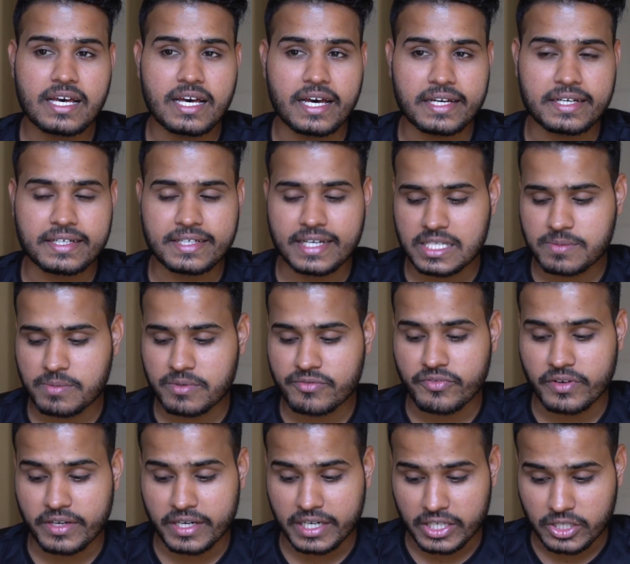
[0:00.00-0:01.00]
and it has been
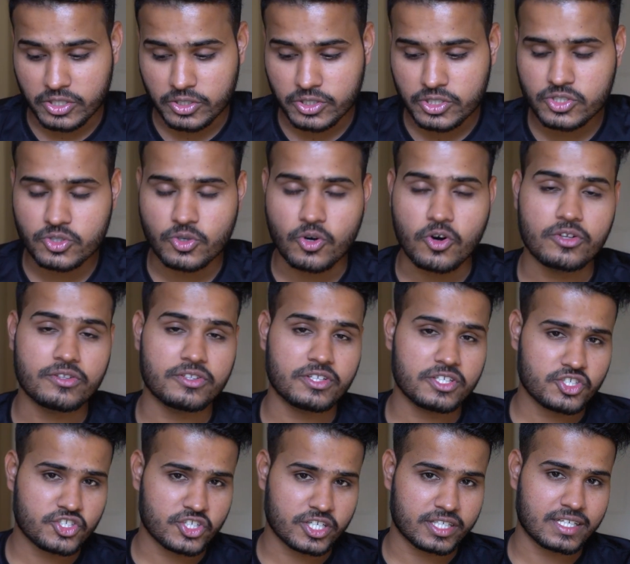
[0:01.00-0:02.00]
fairly good. So on
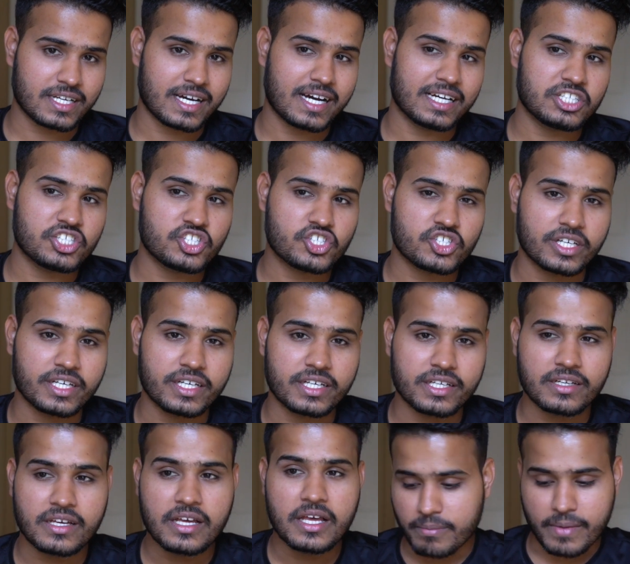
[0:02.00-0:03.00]
this channel, I
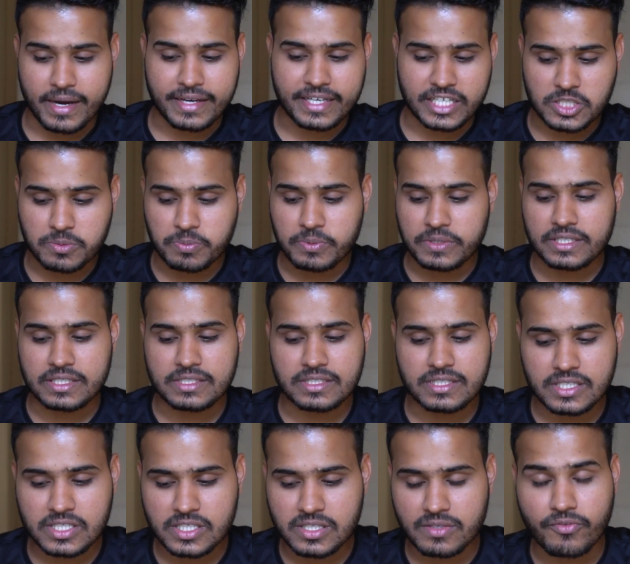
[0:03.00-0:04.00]
share my
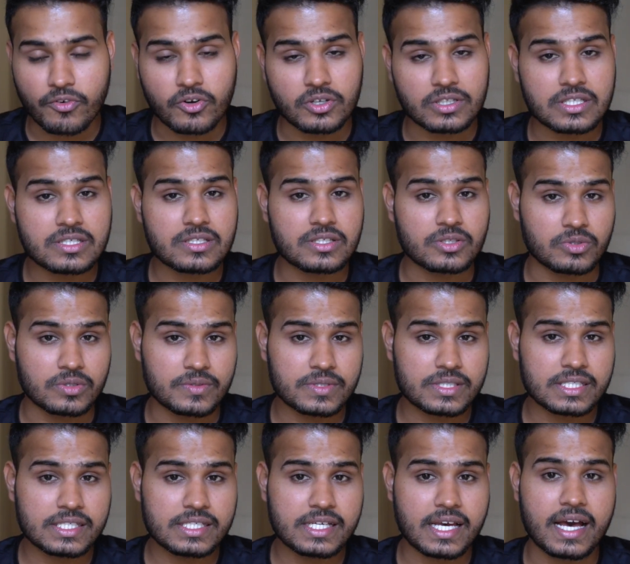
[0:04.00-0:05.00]
experiences for this
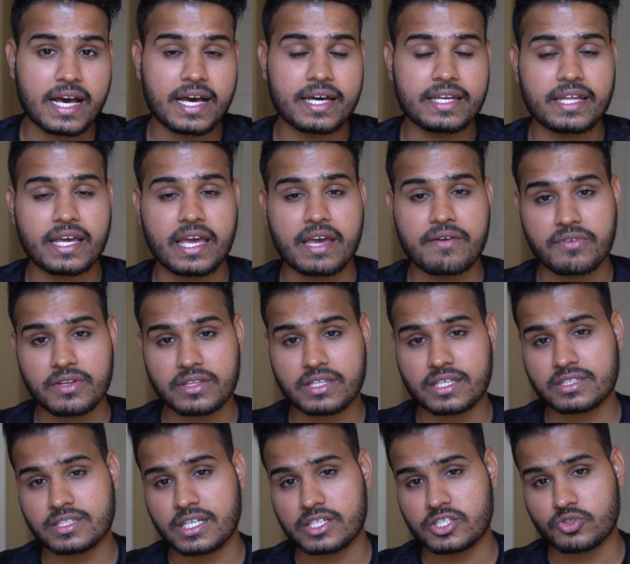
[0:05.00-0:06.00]
university and
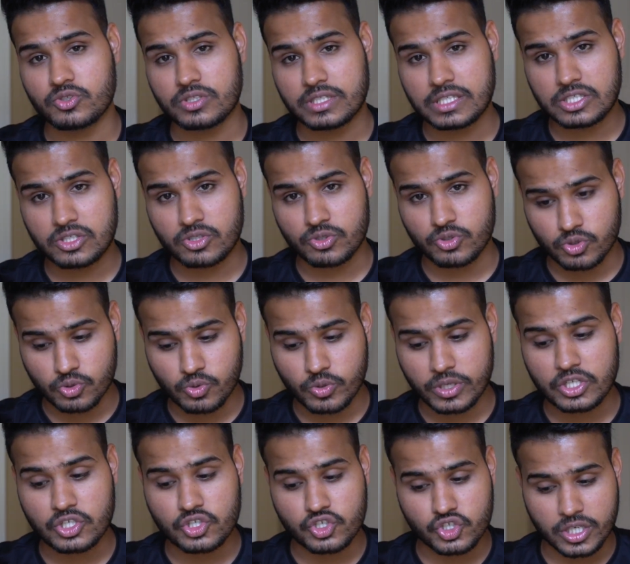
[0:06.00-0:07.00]
everything that you need to do
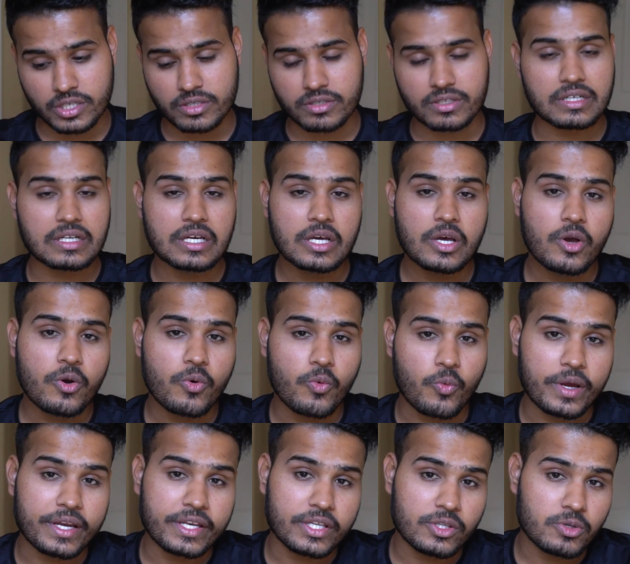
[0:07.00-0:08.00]
in general
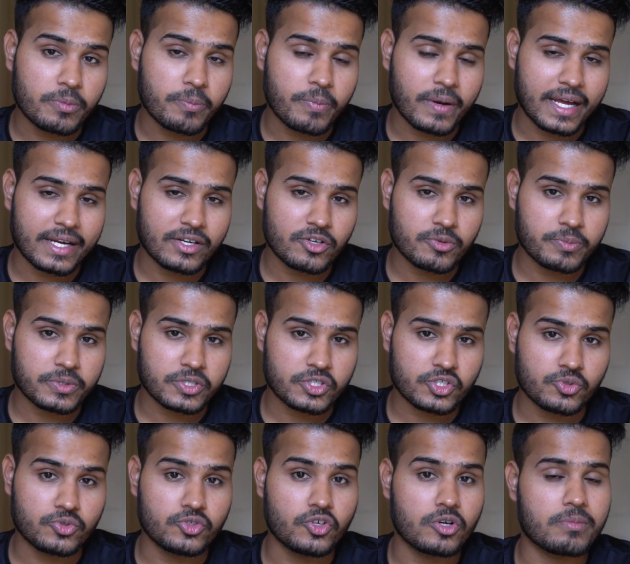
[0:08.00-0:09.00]
when you plan to
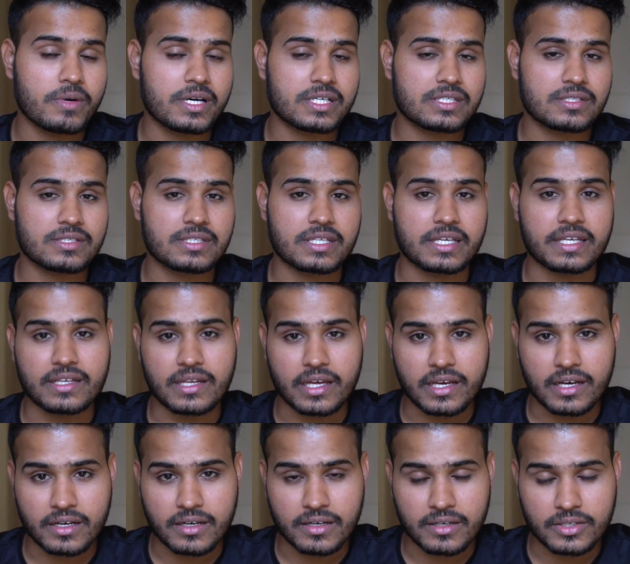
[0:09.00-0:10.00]
pursue your masters in
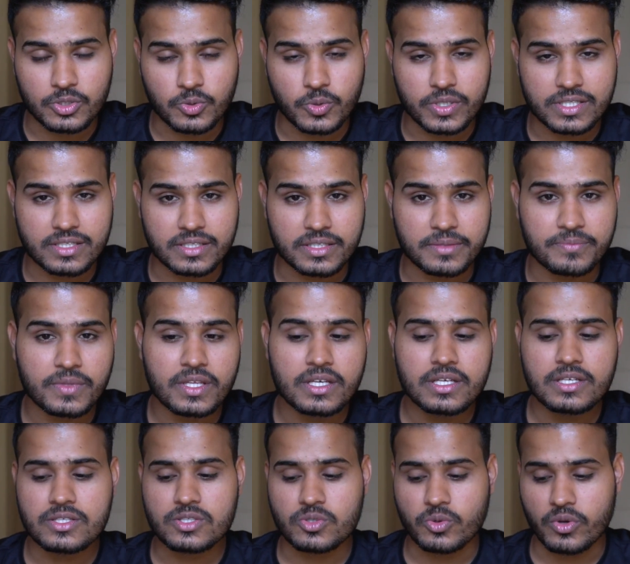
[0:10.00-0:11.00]
USA.
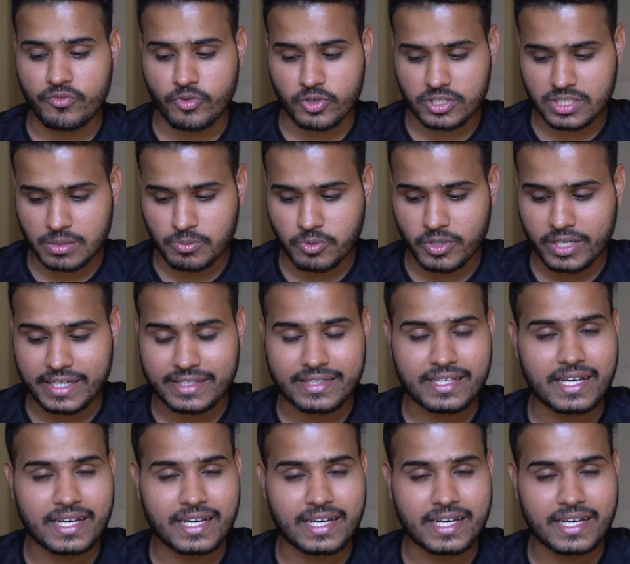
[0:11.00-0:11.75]
So if you're someone like